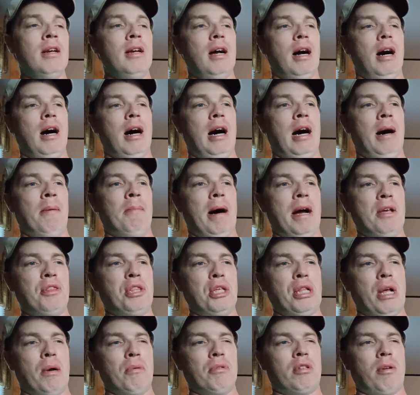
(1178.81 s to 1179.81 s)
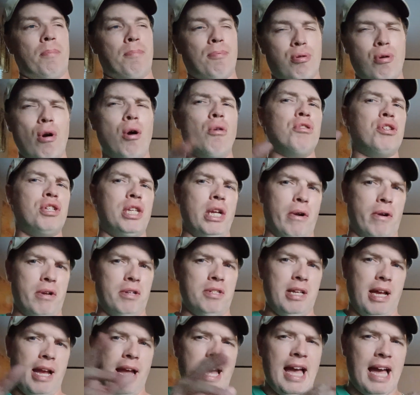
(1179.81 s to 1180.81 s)
I think that was the Pro
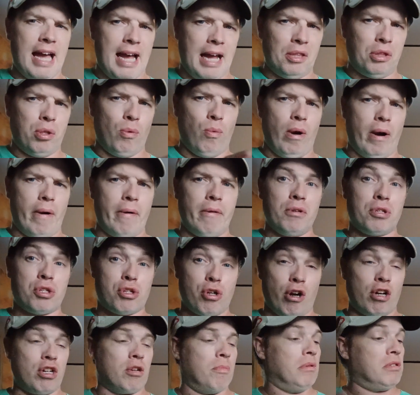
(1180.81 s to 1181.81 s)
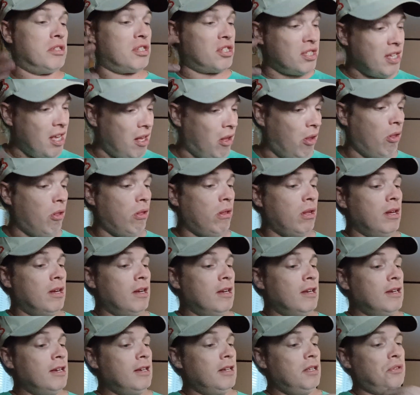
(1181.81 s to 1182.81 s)
series that had the wireless charger, but still,
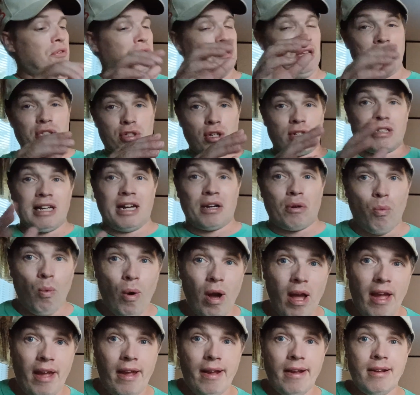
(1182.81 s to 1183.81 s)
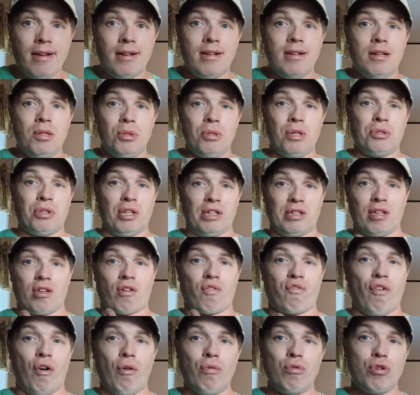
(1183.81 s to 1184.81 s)
they took that away. And I think the
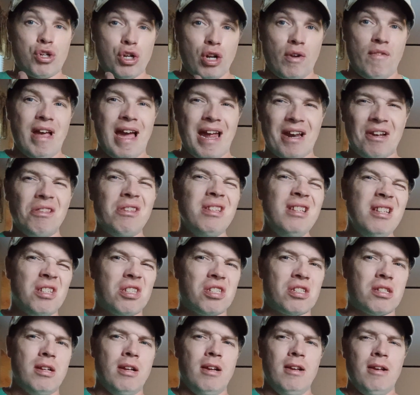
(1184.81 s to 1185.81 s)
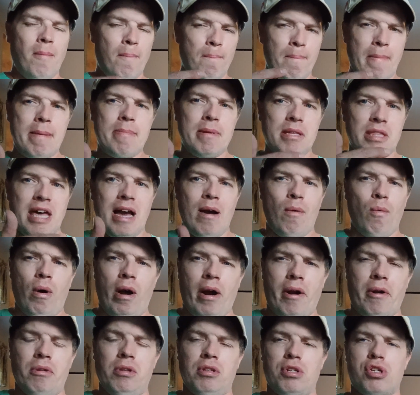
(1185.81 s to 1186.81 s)
phone should have had at least maybe that
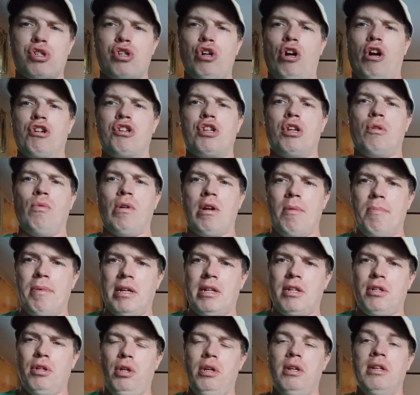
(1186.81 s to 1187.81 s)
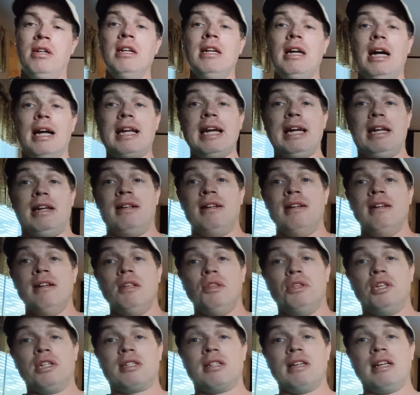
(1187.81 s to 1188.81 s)
wireless charging would have been good. Again,
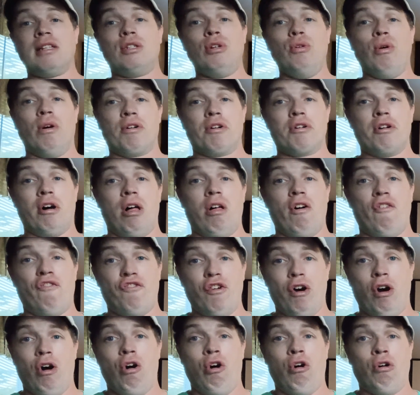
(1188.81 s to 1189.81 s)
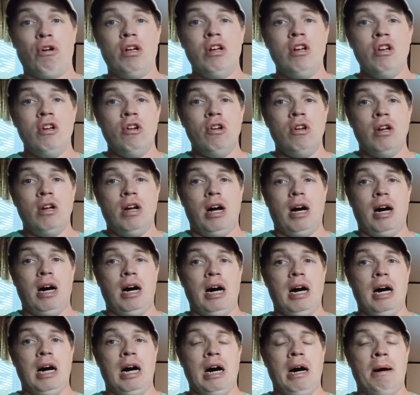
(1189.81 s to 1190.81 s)
this is a $200 phone.
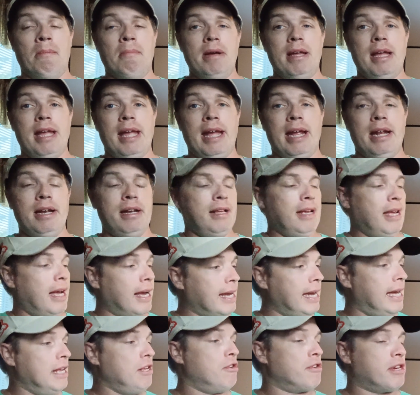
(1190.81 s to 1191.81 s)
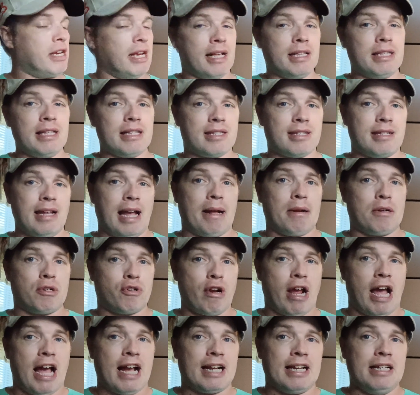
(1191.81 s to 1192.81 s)
And again, you're getting the
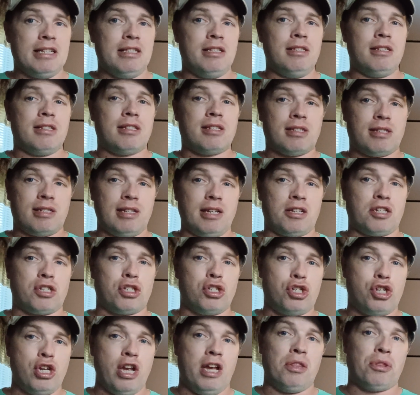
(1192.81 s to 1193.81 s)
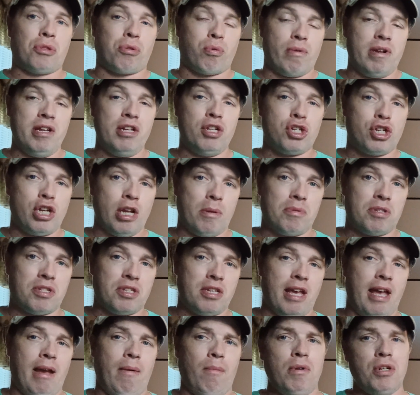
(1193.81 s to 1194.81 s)
Snapdragon 6 Gen 3
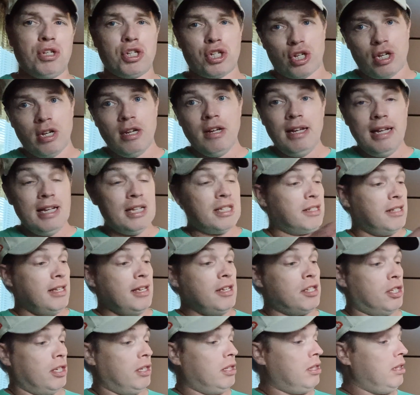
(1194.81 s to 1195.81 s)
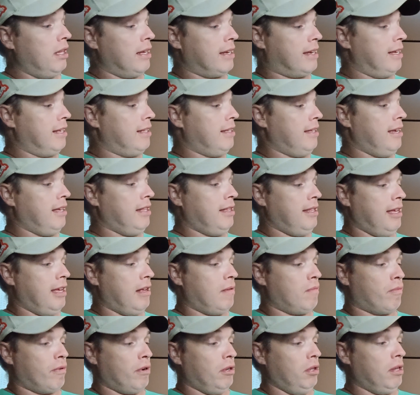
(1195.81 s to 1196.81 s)
chipset, which is decent. Like
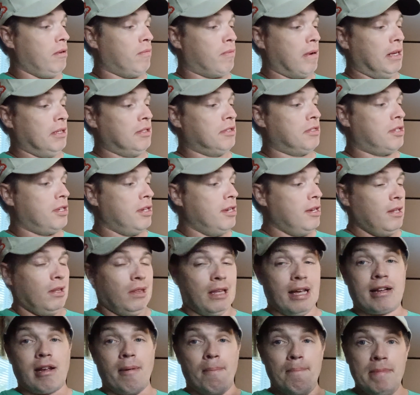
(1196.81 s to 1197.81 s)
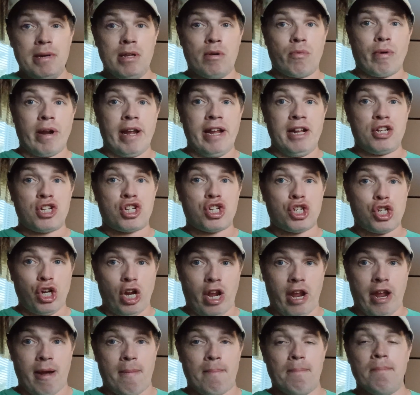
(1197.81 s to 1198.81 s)
it really runs like a mid-range
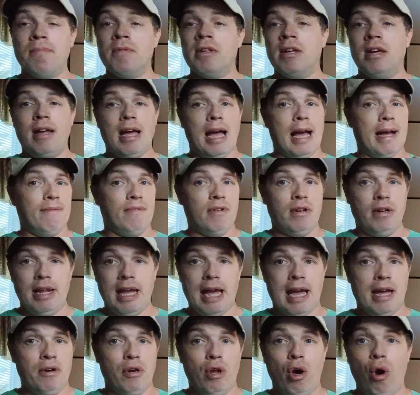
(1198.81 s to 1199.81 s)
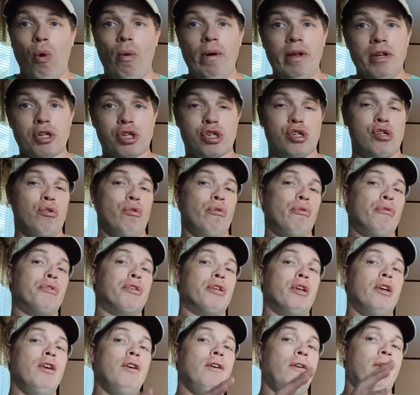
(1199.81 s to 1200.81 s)
champ. haven't had no
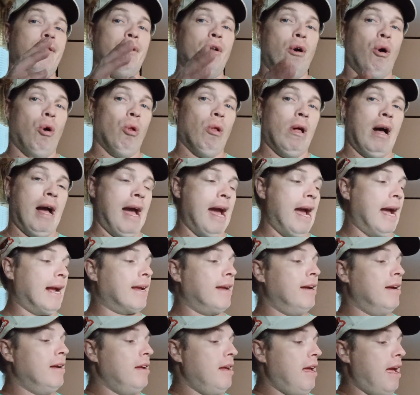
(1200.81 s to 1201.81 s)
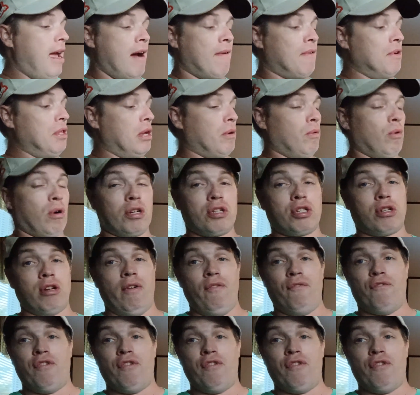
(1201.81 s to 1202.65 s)
issues, no lag. Everything works good.